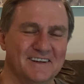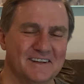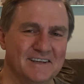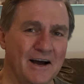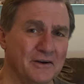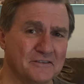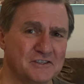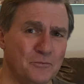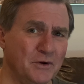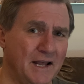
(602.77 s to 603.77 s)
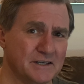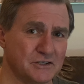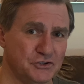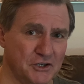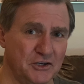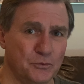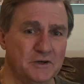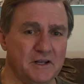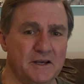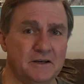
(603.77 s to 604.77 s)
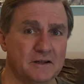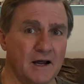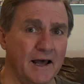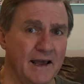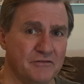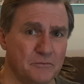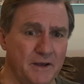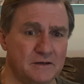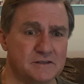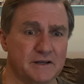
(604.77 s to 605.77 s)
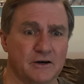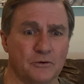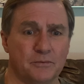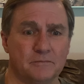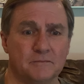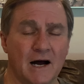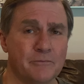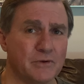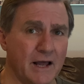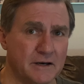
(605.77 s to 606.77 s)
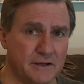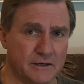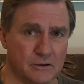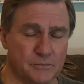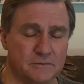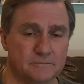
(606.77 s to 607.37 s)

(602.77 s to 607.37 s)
Now, if someone has a genuine need and I have the means to help, I'm glad to help.